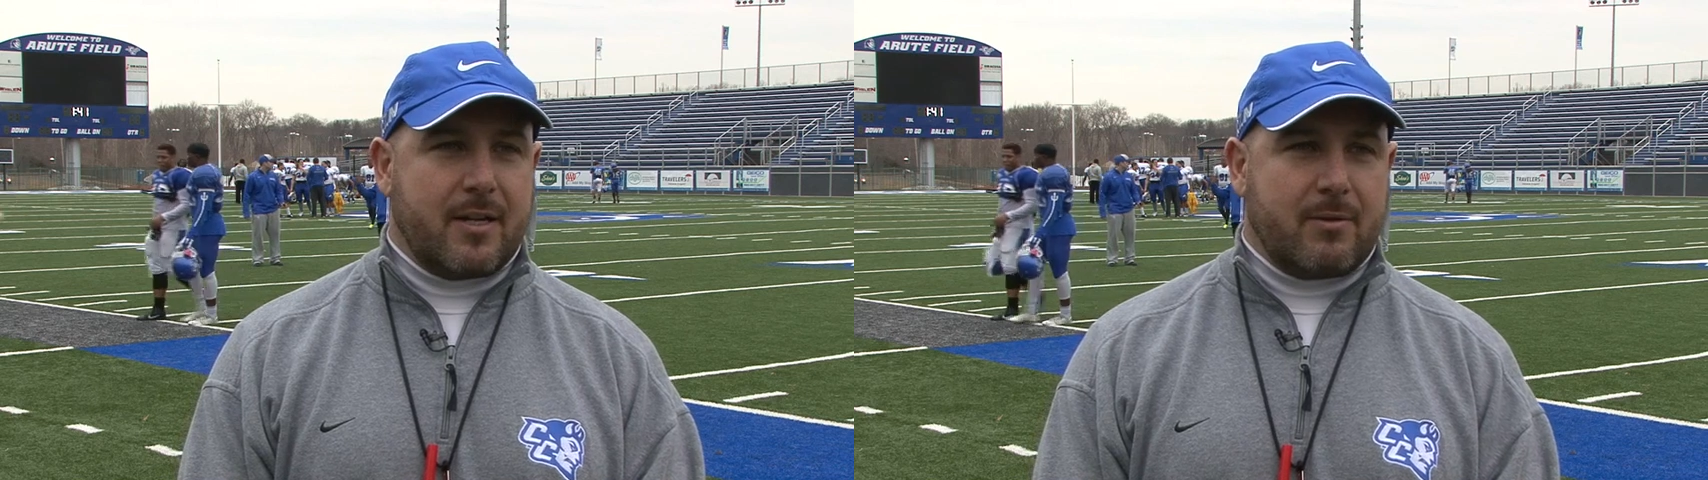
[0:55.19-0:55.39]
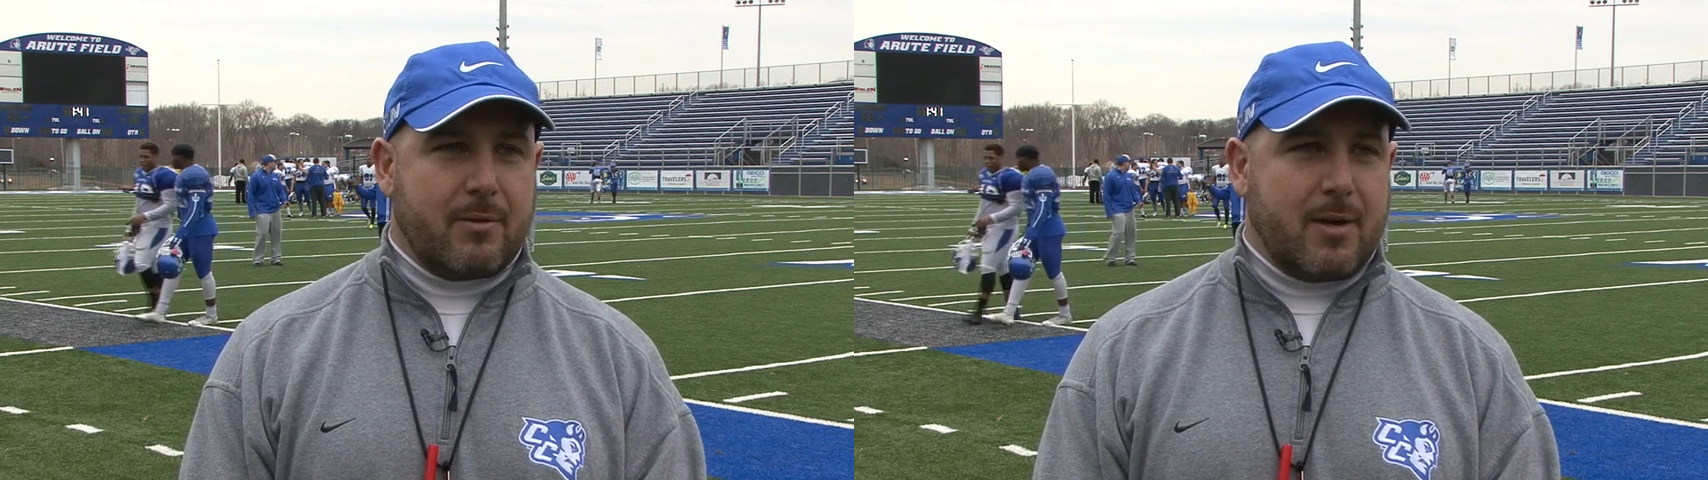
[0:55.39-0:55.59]
You
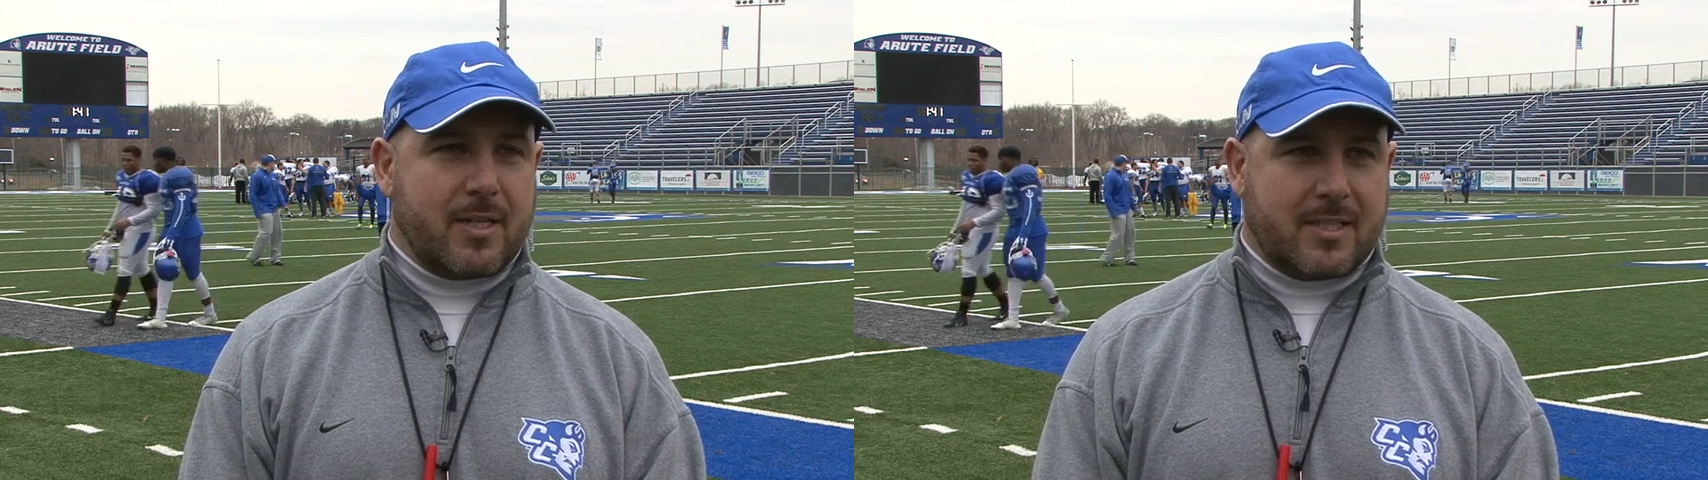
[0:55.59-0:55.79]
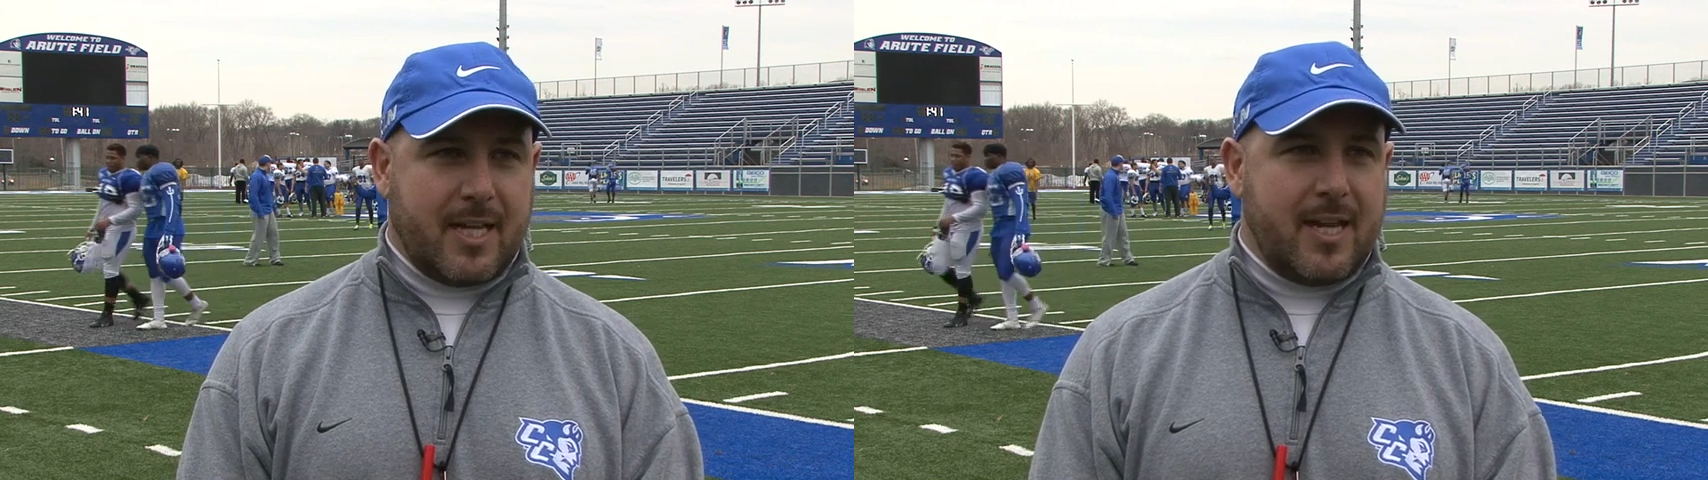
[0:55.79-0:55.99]
know, we
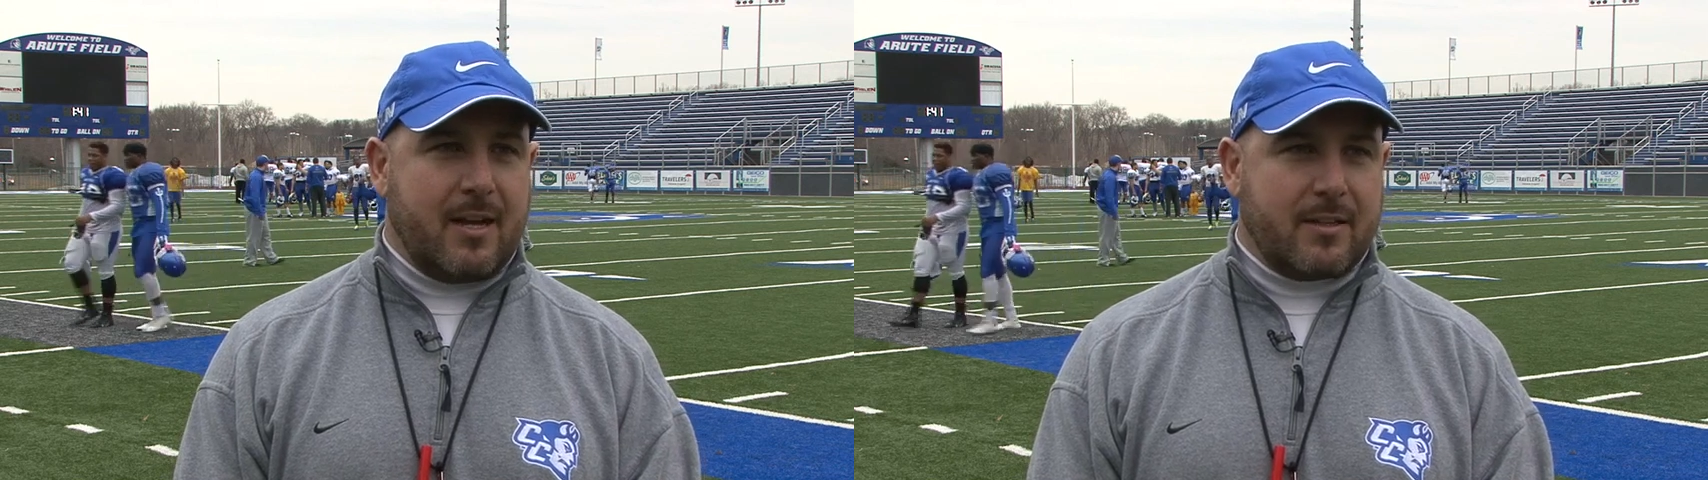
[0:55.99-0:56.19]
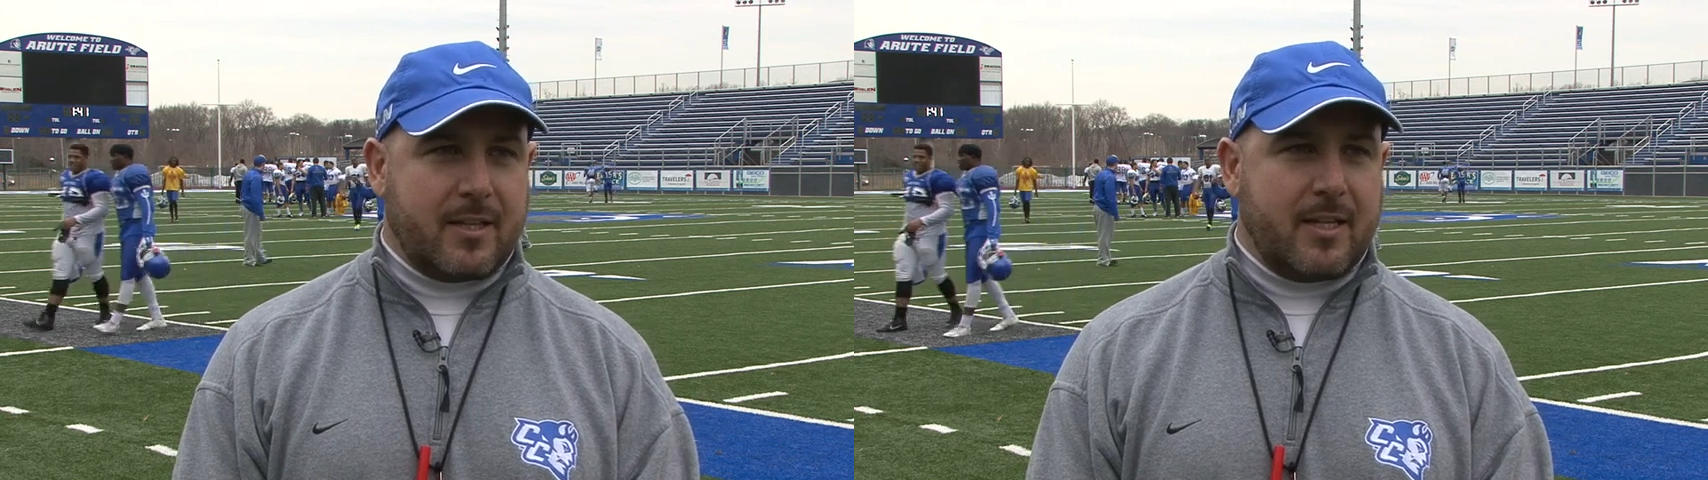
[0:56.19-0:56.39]
want to stay
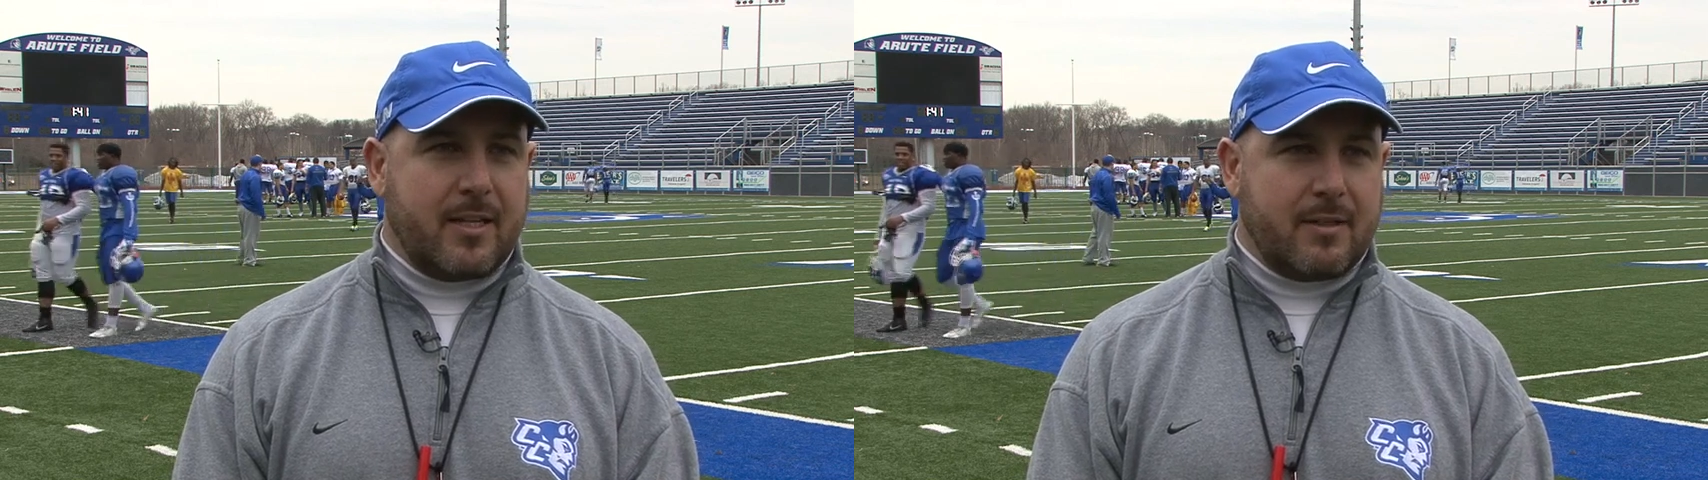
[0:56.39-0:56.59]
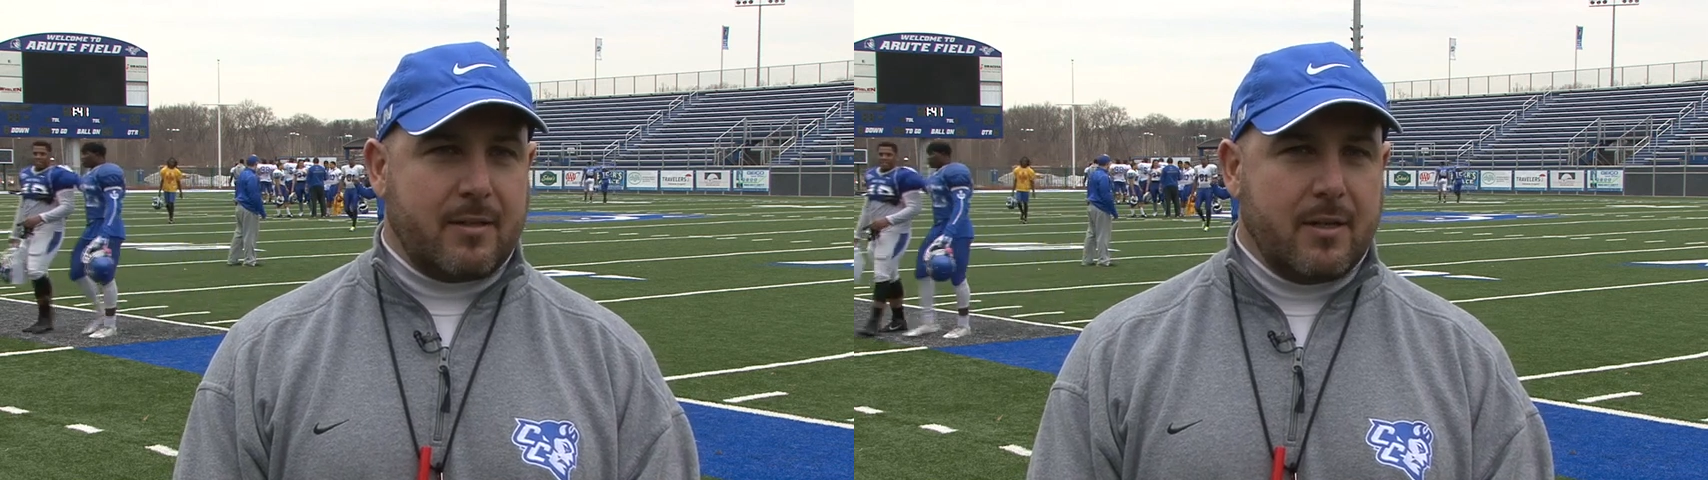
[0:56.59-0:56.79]

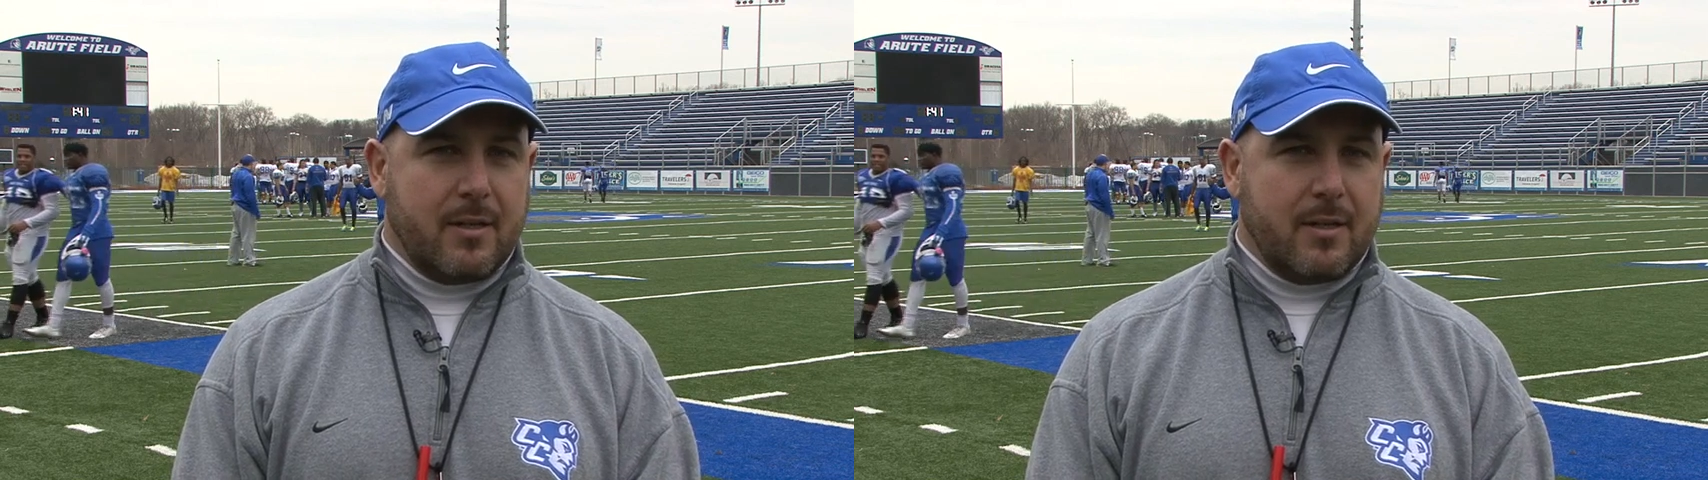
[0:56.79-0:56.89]
healthy and